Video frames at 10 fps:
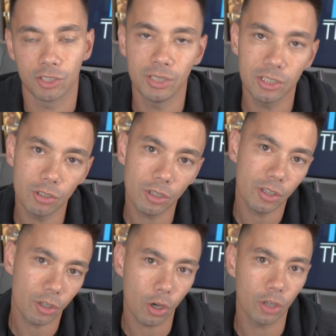You need to look at
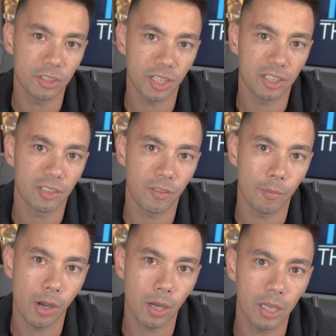the context of the
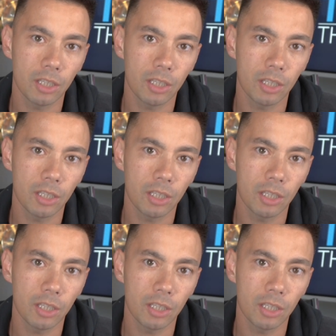market.